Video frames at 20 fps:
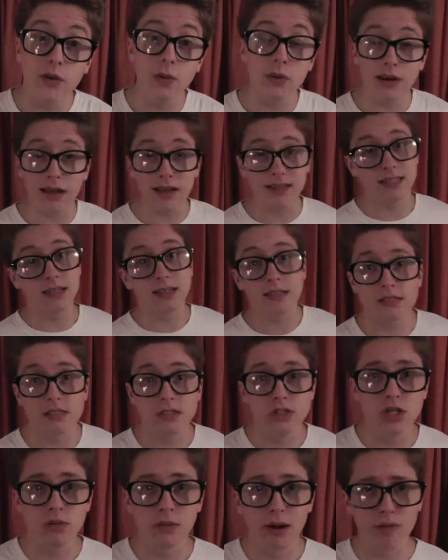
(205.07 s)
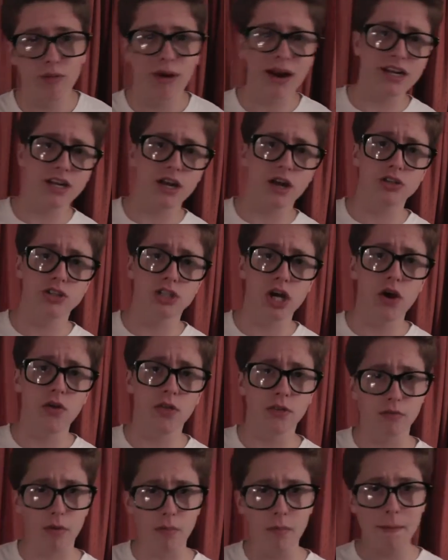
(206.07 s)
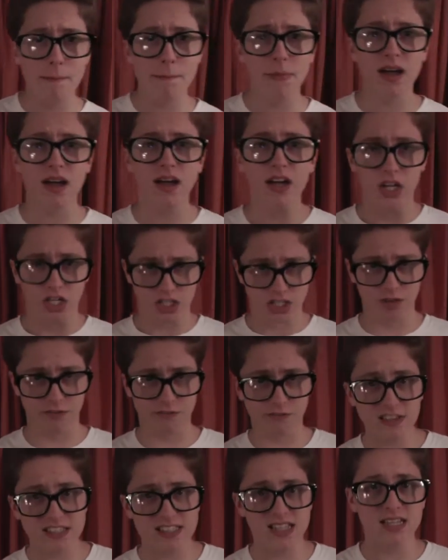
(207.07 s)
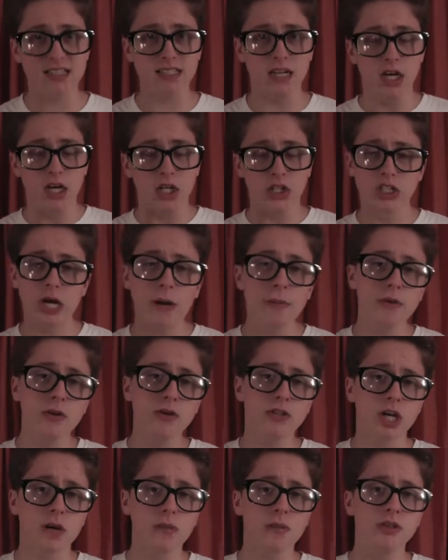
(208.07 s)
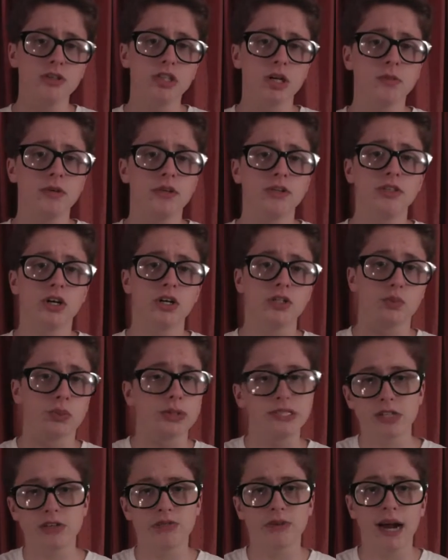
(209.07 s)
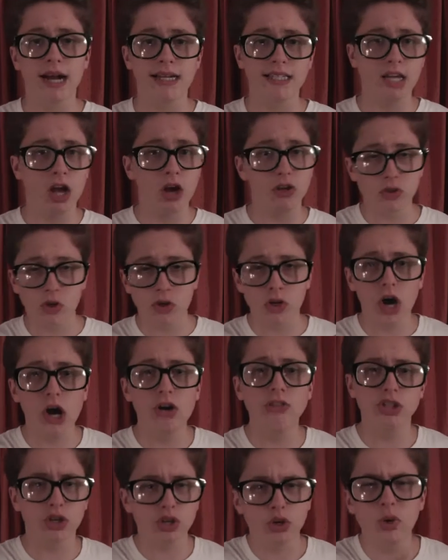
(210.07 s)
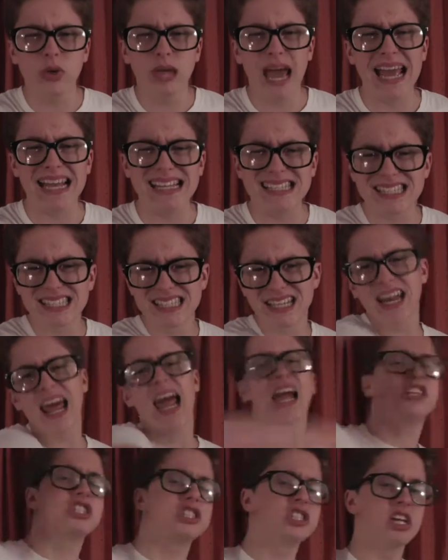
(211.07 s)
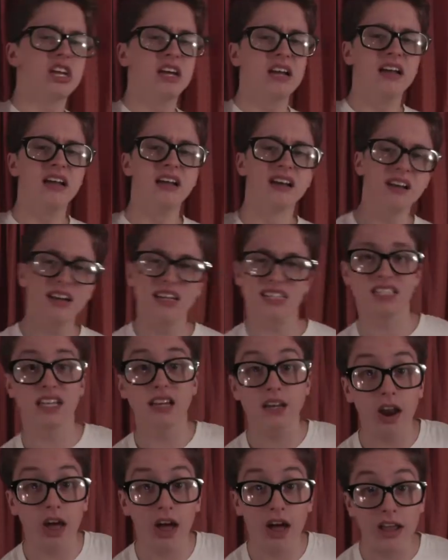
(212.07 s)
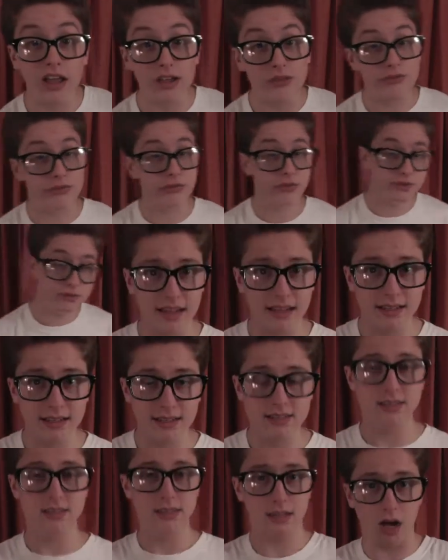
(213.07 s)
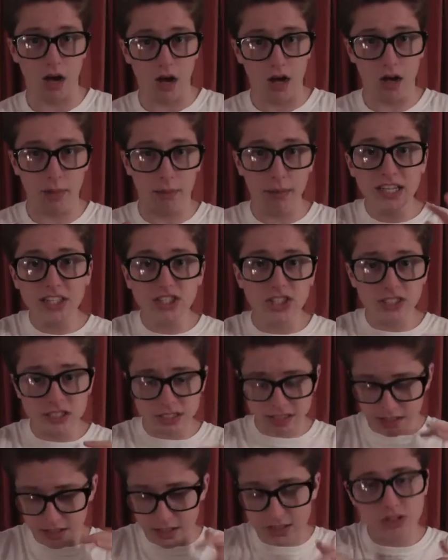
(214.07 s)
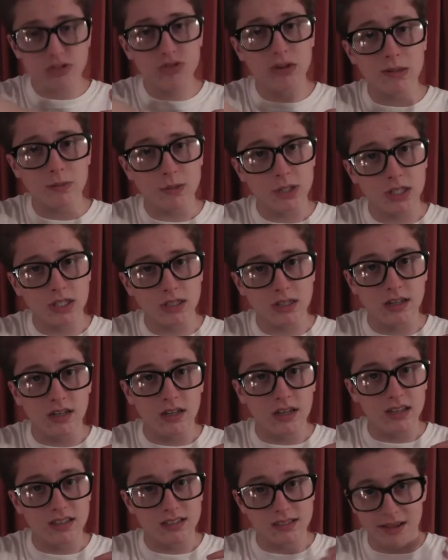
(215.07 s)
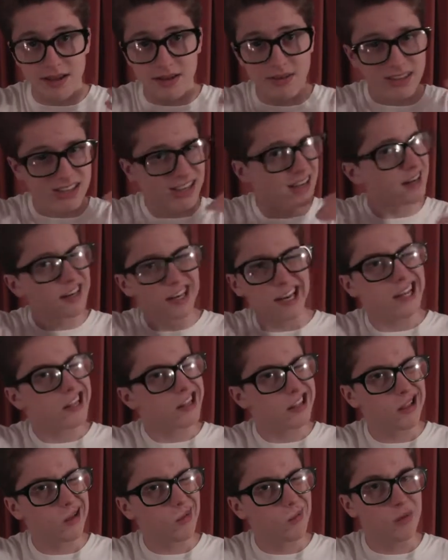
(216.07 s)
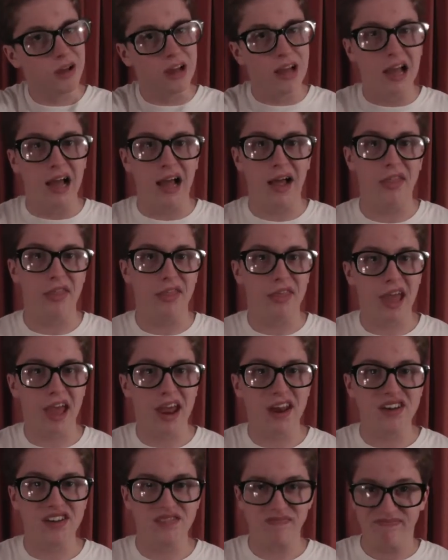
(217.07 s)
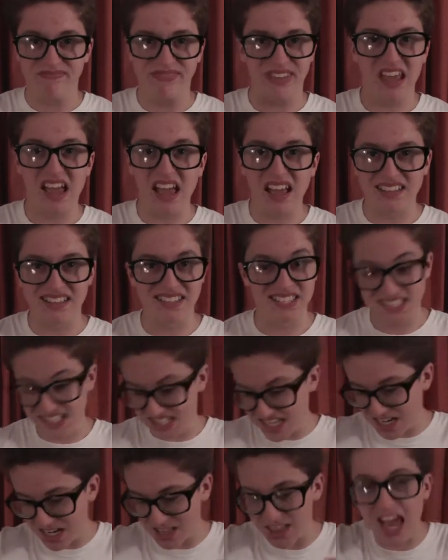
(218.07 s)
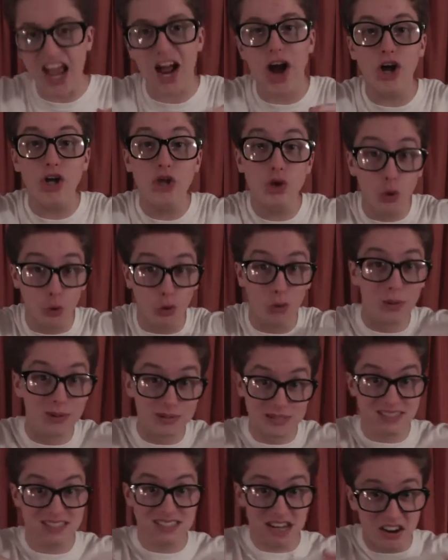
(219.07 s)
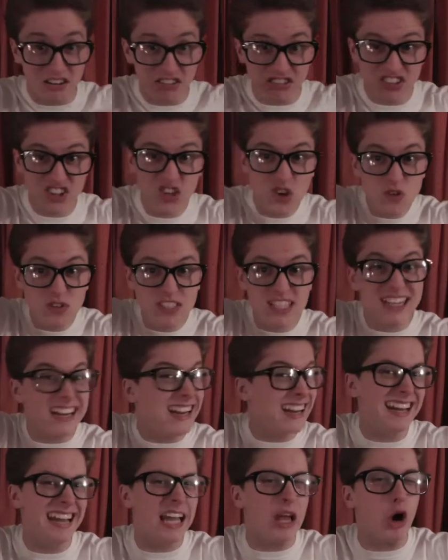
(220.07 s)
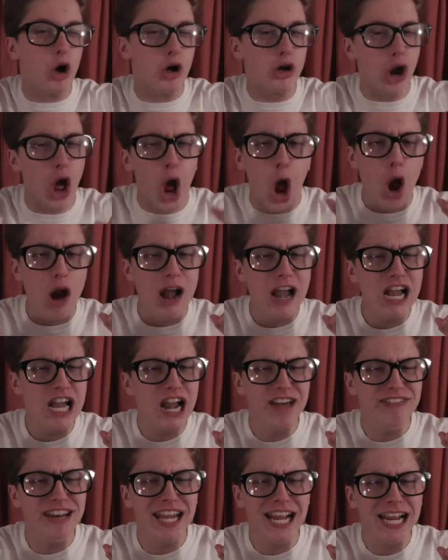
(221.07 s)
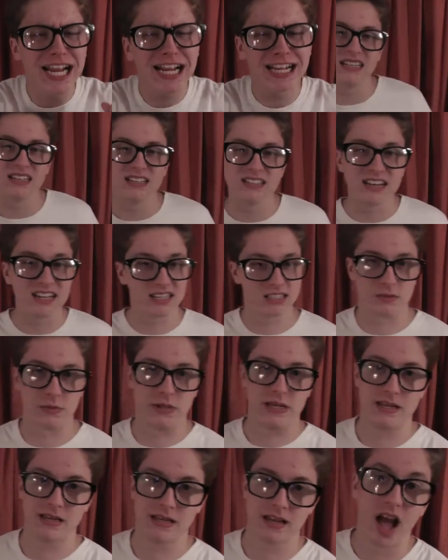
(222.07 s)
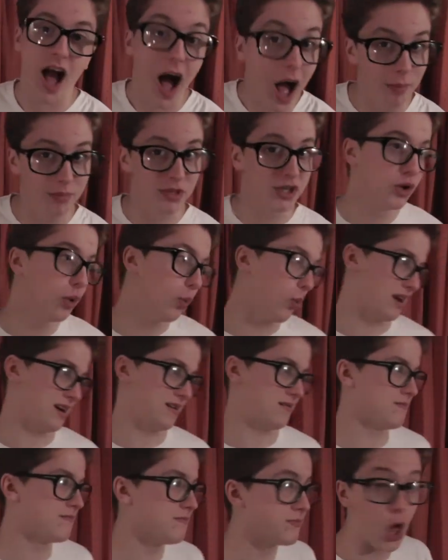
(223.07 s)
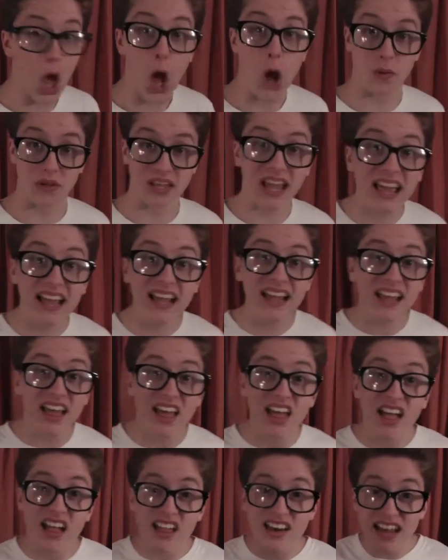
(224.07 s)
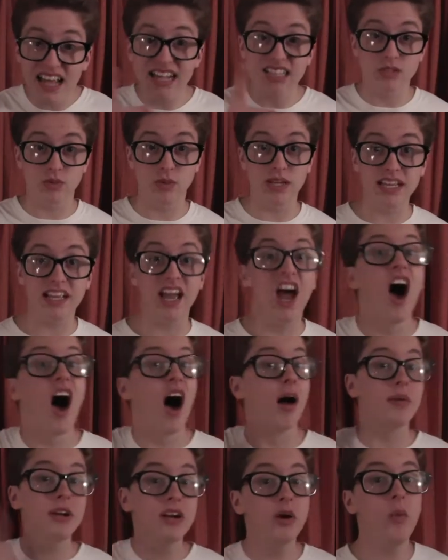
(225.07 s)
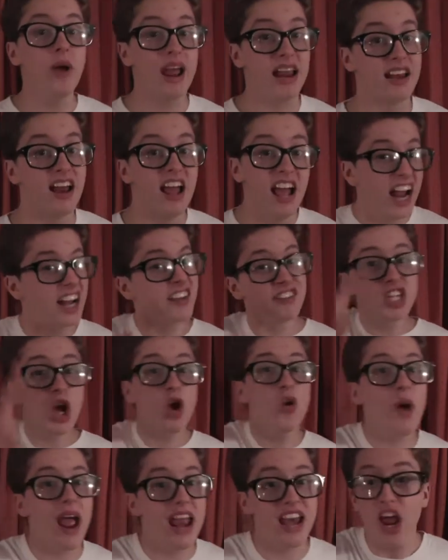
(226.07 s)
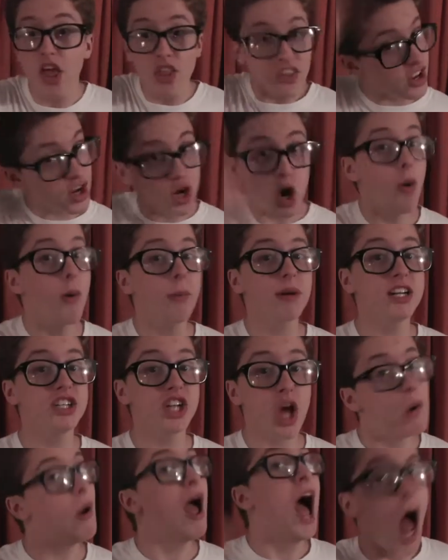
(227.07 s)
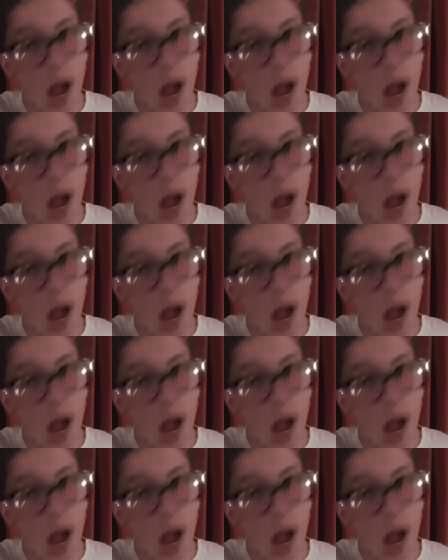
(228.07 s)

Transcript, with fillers: If you would like to listen to my radio show, then remember to visit www.wizardradio.co.uk/Listen live. All the links are mentioned in the description, so you can click them, and then, yeah, they are yours for you to click on. Lovely. Next week, I'm gonna win, okay? Next week, I'm gonna win, and if I don't win, then you know what I'm gonna do?